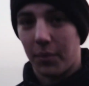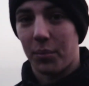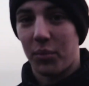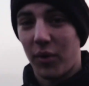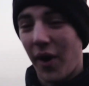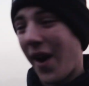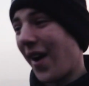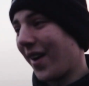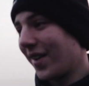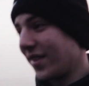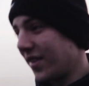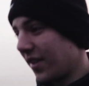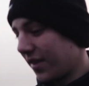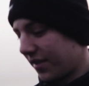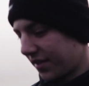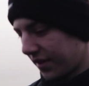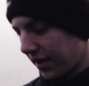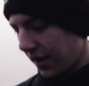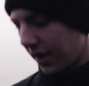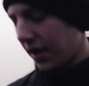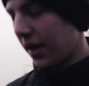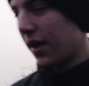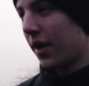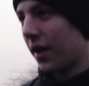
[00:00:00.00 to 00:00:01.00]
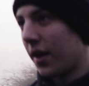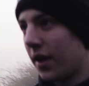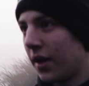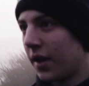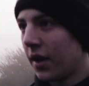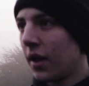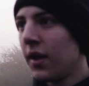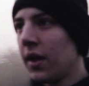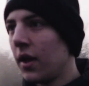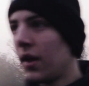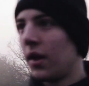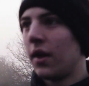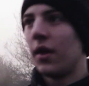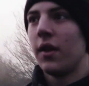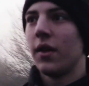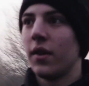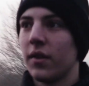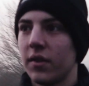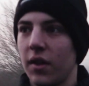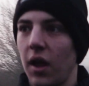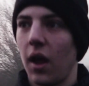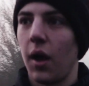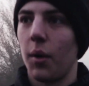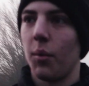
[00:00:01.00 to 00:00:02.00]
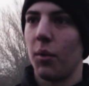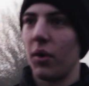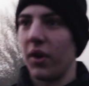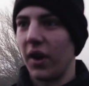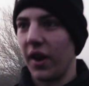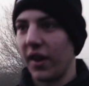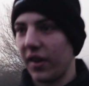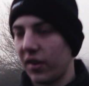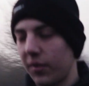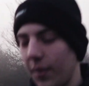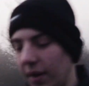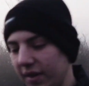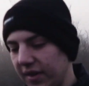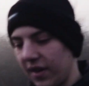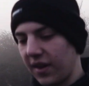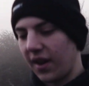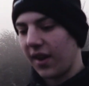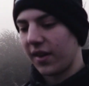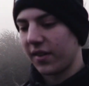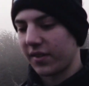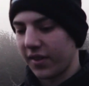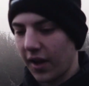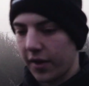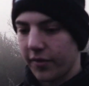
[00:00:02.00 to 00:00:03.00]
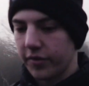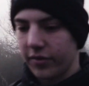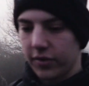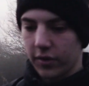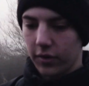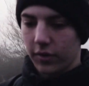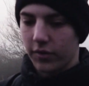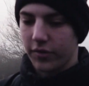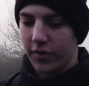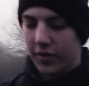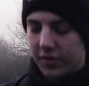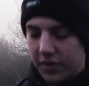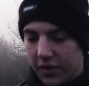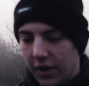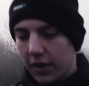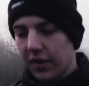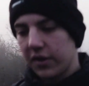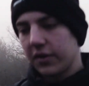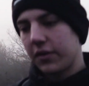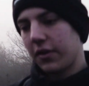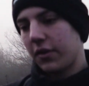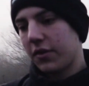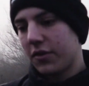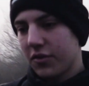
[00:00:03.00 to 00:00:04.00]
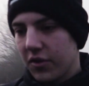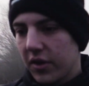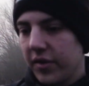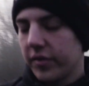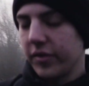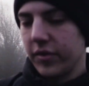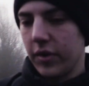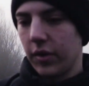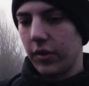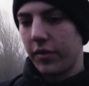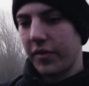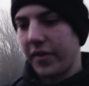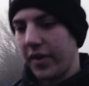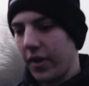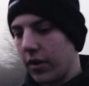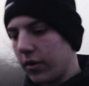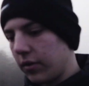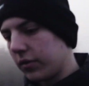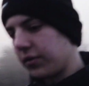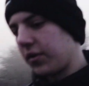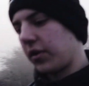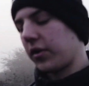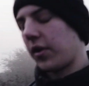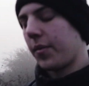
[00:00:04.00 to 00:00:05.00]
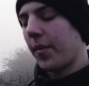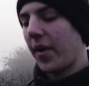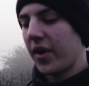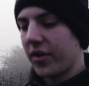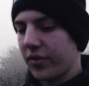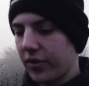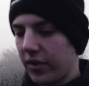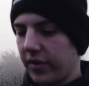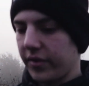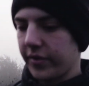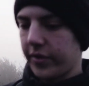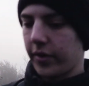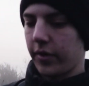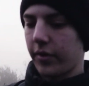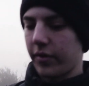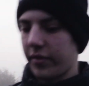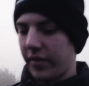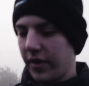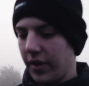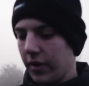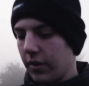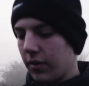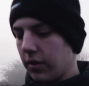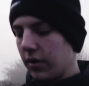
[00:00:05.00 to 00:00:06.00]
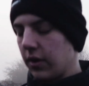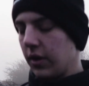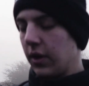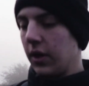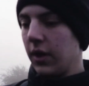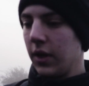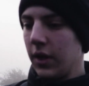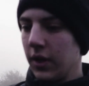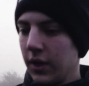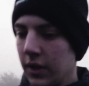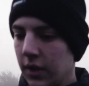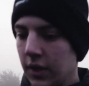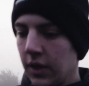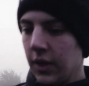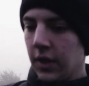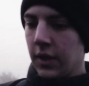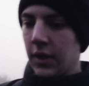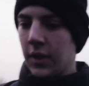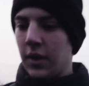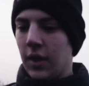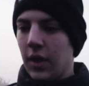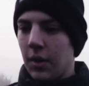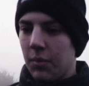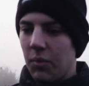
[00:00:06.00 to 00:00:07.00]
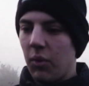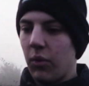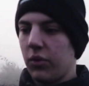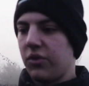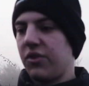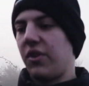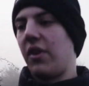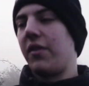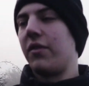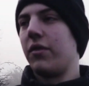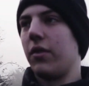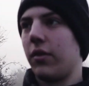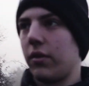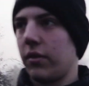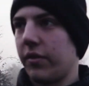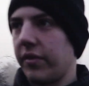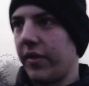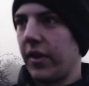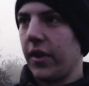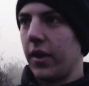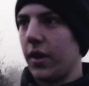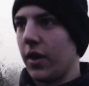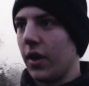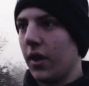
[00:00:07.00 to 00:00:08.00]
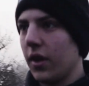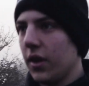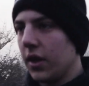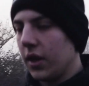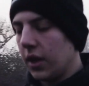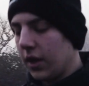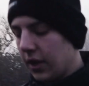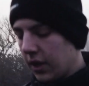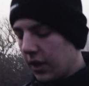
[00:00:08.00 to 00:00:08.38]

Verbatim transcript: the practice so I wouldn't expect a landscape photographer to go and do street photography or documentary photography or portrait photography, you know?